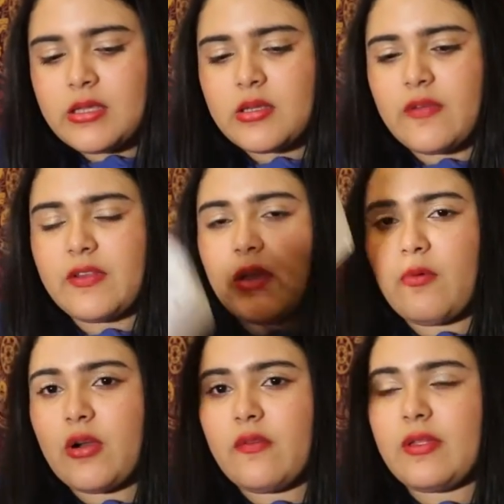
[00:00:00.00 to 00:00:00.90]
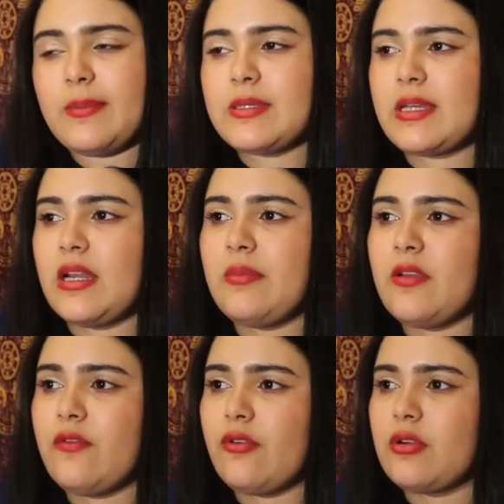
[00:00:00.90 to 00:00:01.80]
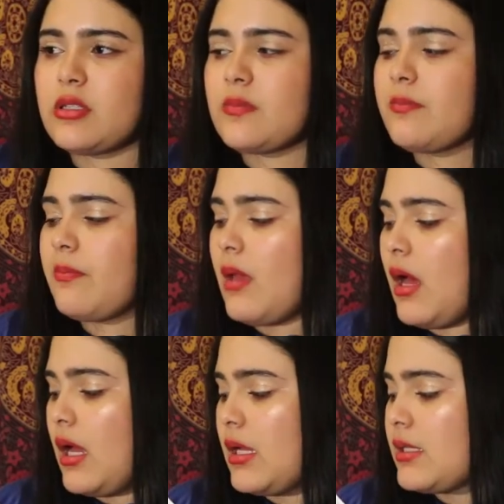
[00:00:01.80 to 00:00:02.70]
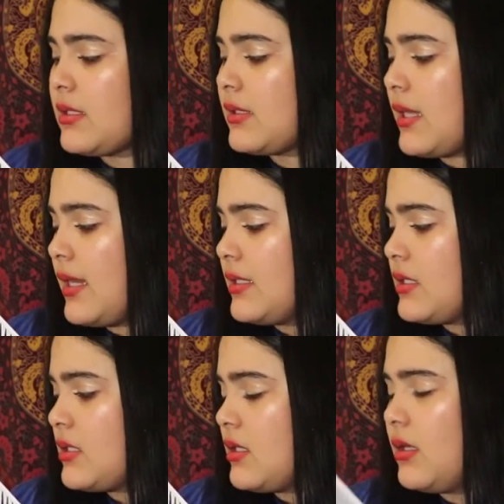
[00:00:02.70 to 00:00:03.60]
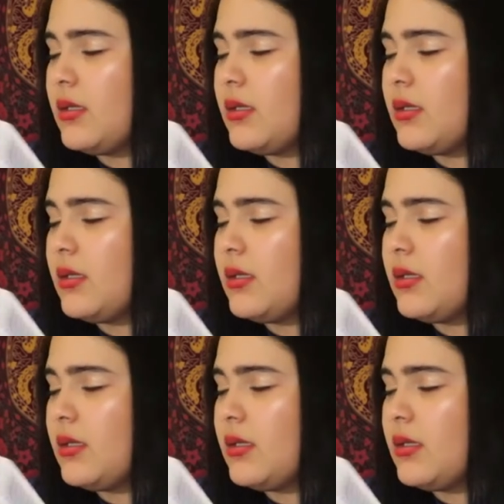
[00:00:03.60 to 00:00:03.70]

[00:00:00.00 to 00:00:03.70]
So I feel like one of them is gonna be for size